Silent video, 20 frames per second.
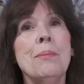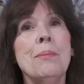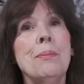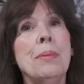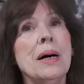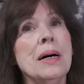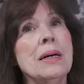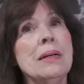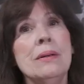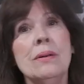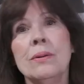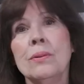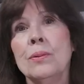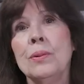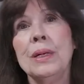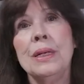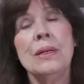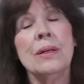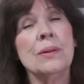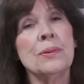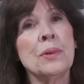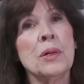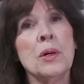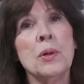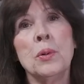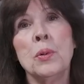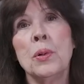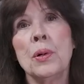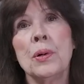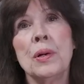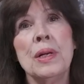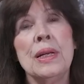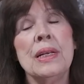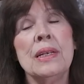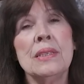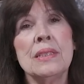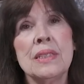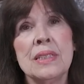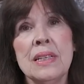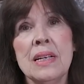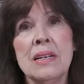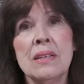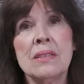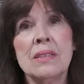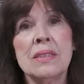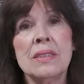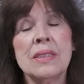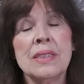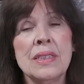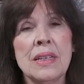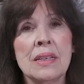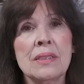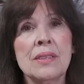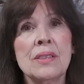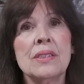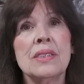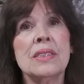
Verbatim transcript: but we don't know where it is now because Dr.